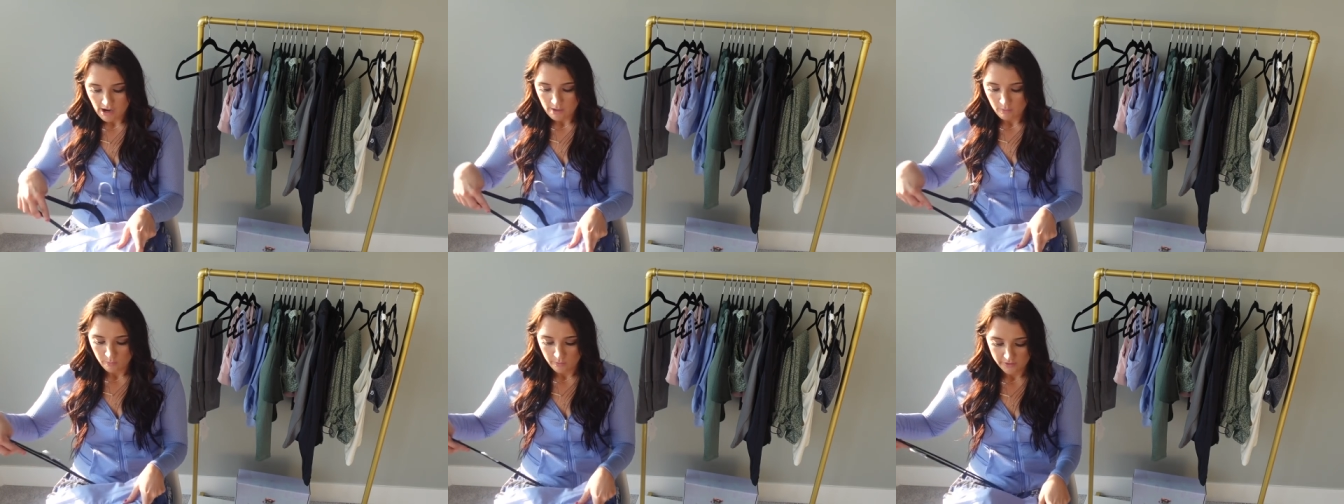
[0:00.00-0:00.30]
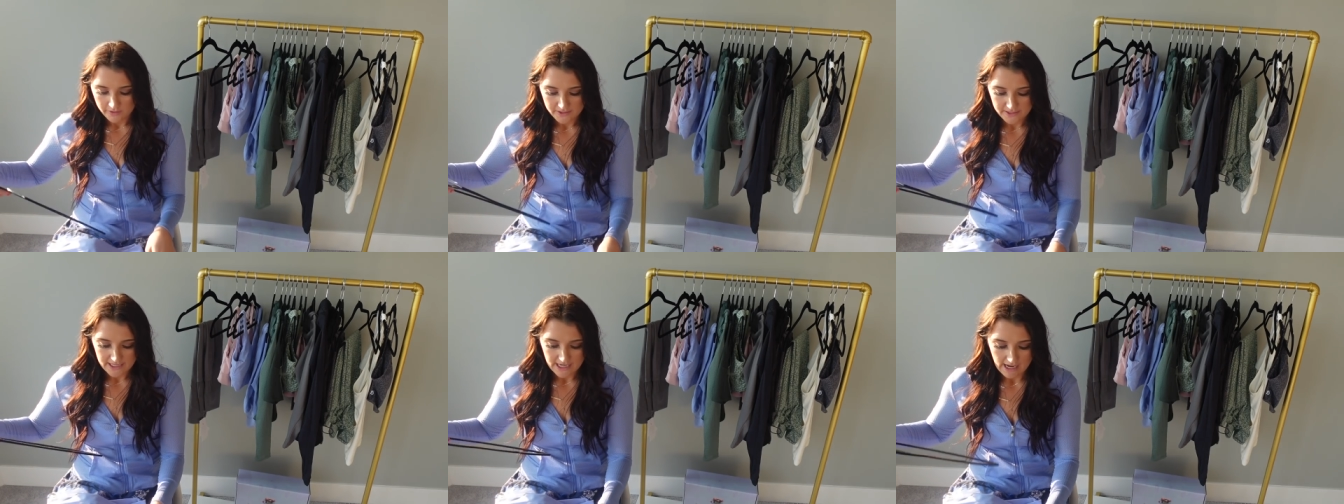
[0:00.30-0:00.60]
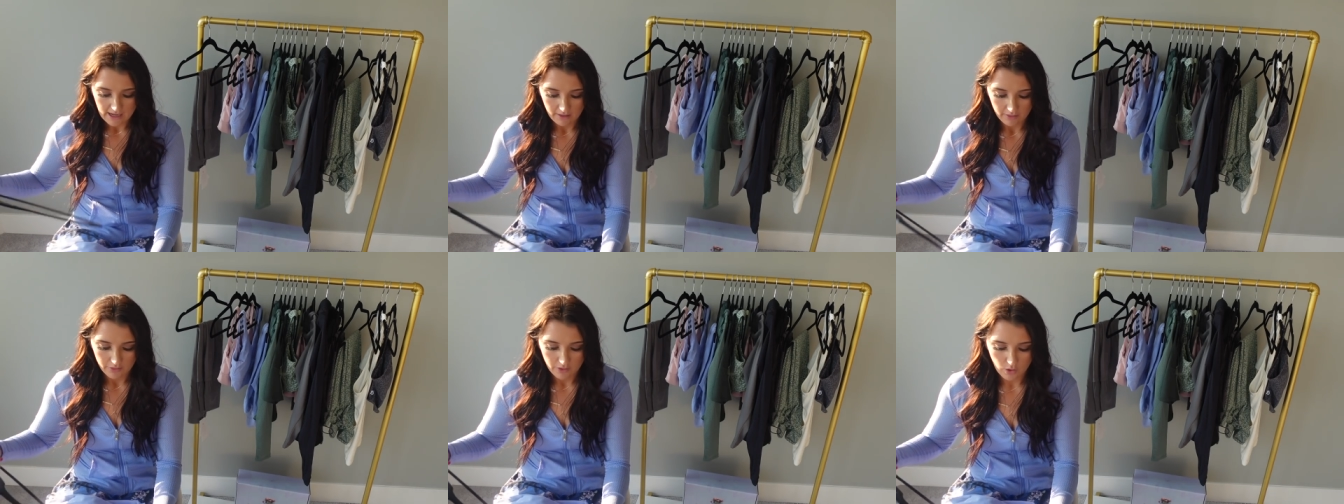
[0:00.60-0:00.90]
I will
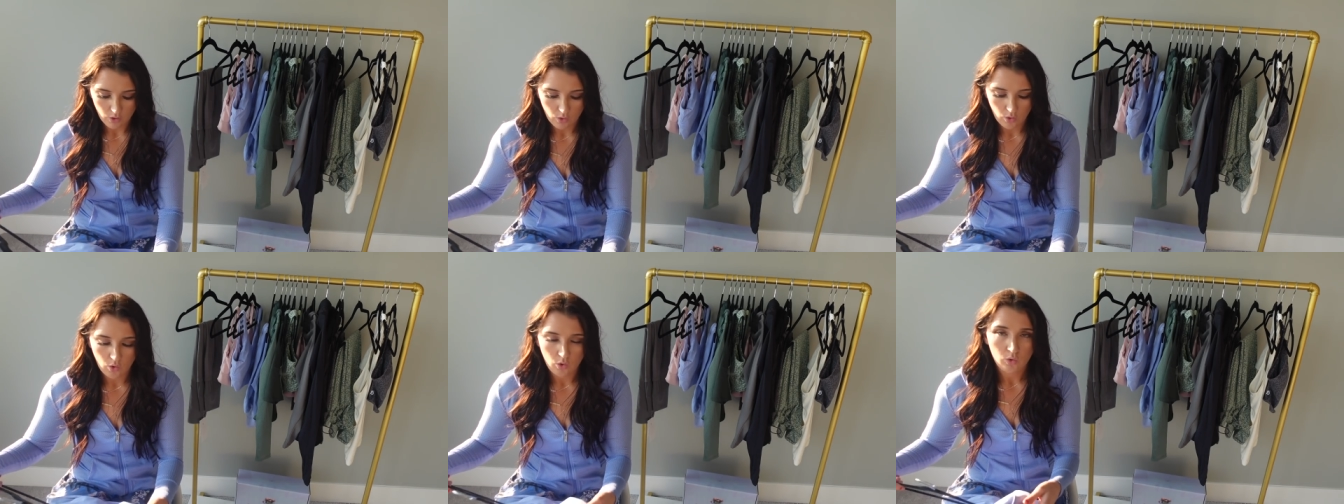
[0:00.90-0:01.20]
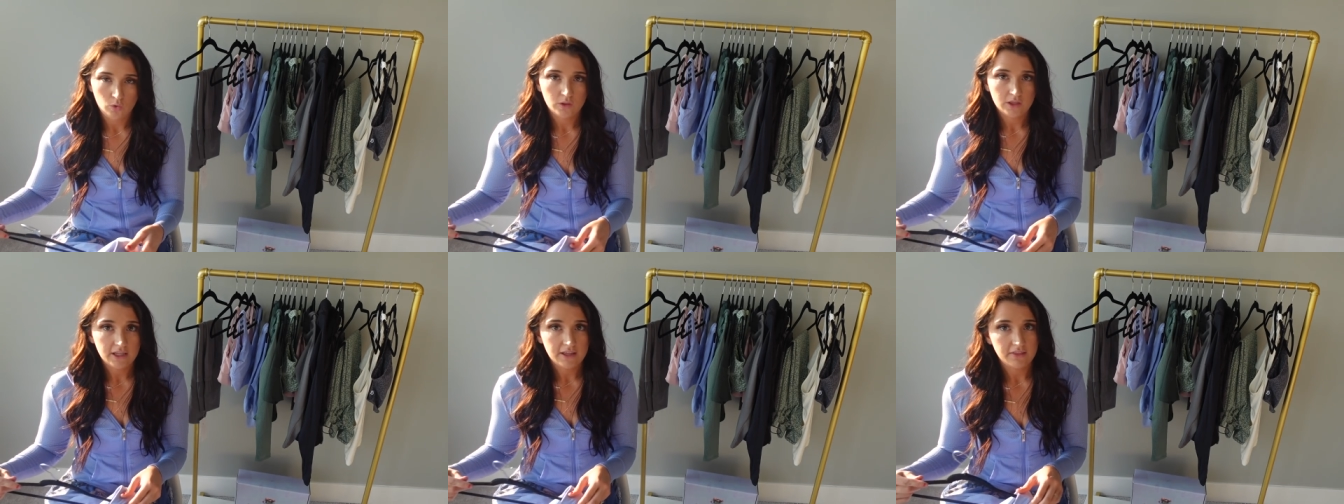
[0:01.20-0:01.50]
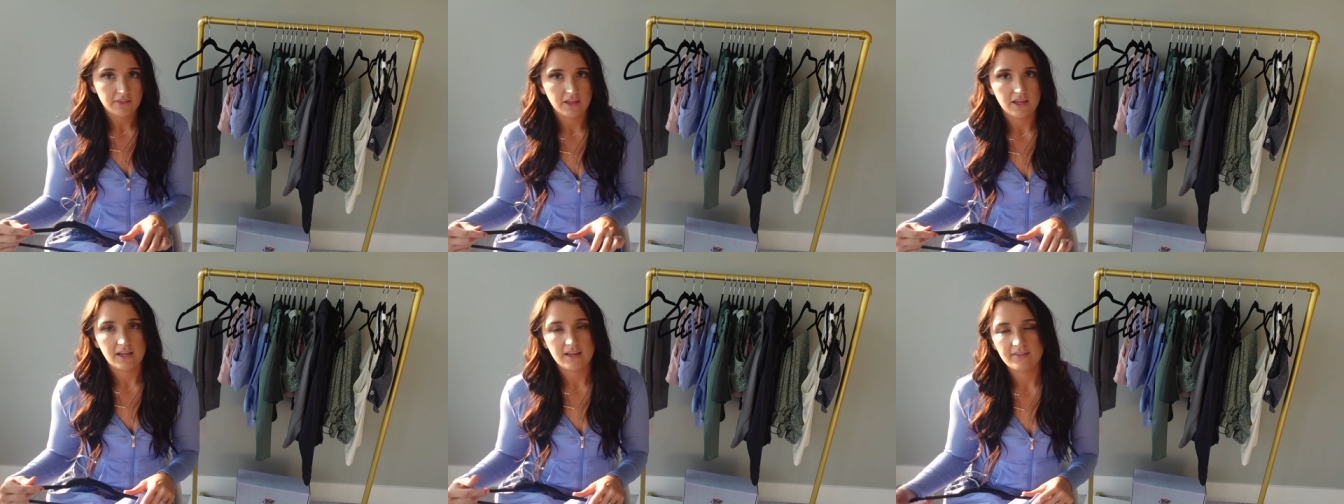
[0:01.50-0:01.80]
say the only
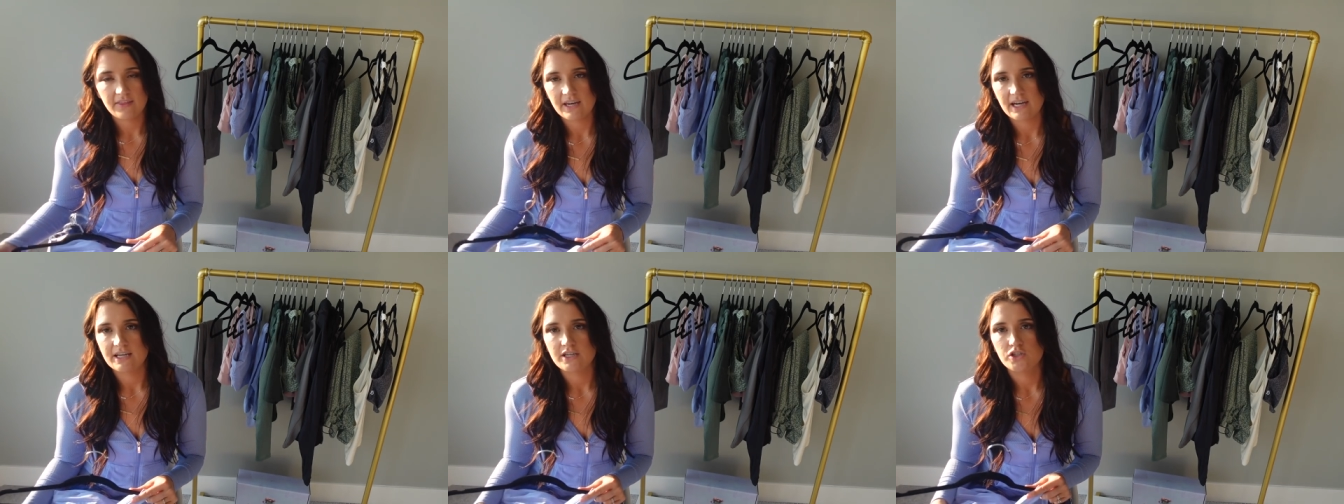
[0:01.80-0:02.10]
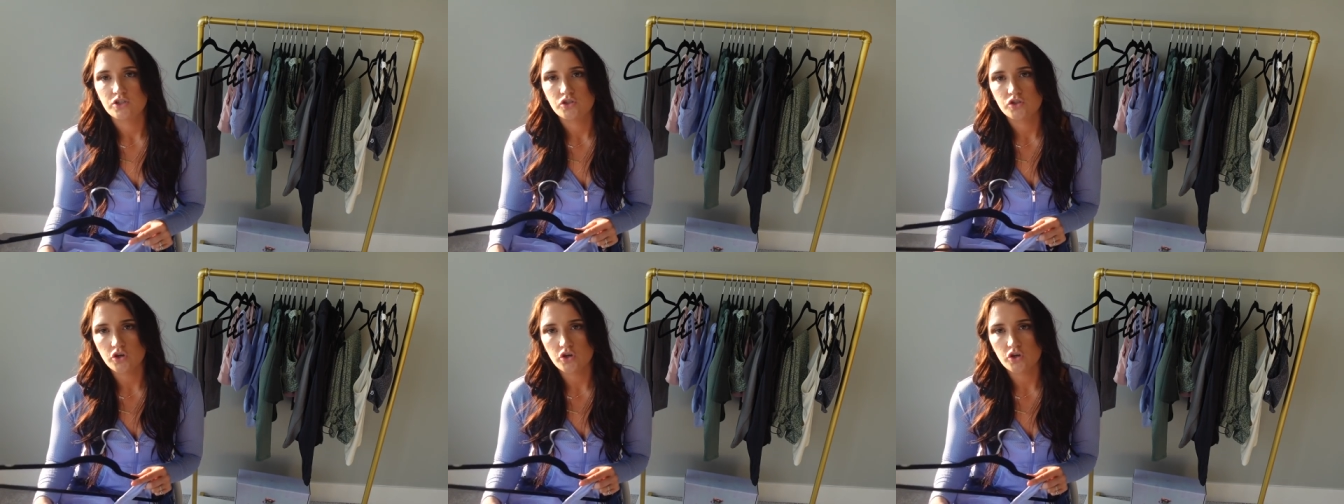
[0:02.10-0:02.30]
thing that I